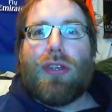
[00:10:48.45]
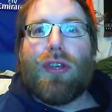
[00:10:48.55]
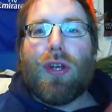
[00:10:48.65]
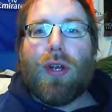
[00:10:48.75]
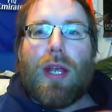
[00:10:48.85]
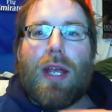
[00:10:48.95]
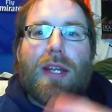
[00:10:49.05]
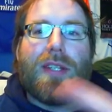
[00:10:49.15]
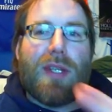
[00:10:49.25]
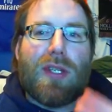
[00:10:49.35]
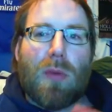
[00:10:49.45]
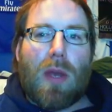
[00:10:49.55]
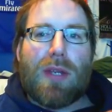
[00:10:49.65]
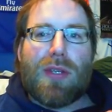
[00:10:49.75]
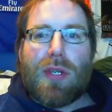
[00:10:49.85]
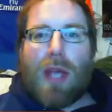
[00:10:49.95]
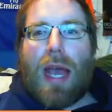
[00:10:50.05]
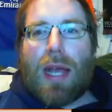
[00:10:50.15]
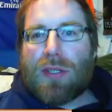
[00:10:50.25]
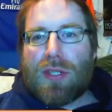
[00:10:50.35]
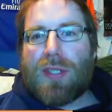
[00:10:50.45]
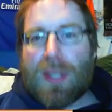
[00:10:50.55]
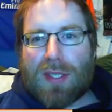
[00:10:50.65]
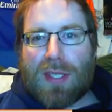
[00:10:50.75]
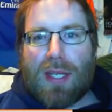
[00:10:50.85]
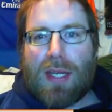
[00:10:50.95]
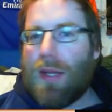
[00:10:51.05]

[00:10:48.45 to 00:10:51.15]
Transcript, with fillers: you're in a situation to actually succeed.